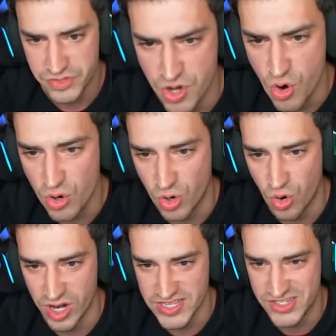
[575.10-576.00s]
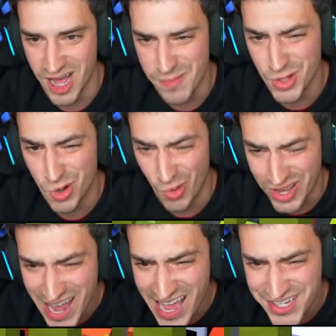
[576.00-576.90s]
Two coins, double
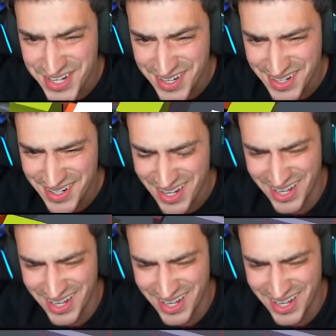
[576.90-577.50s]
coin action?